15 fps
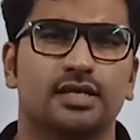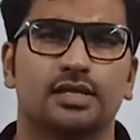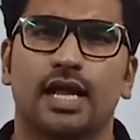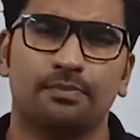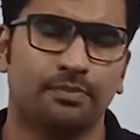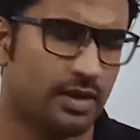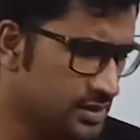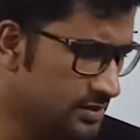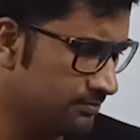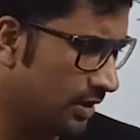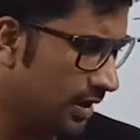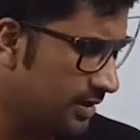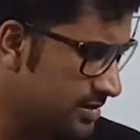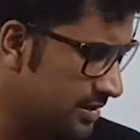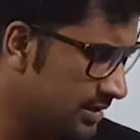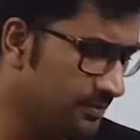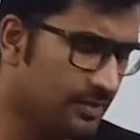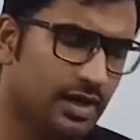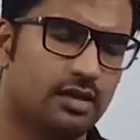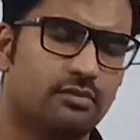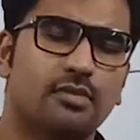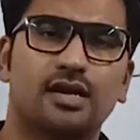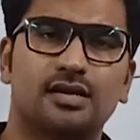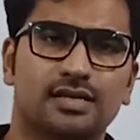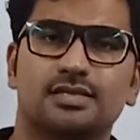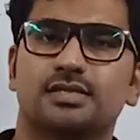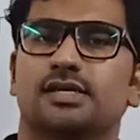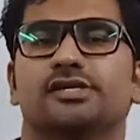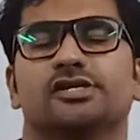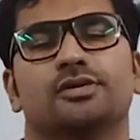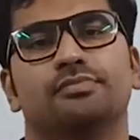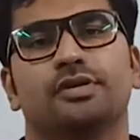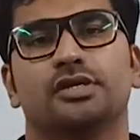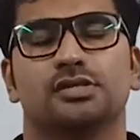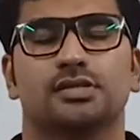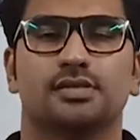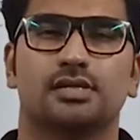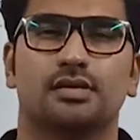That some parts are remaining, multi-stage compression is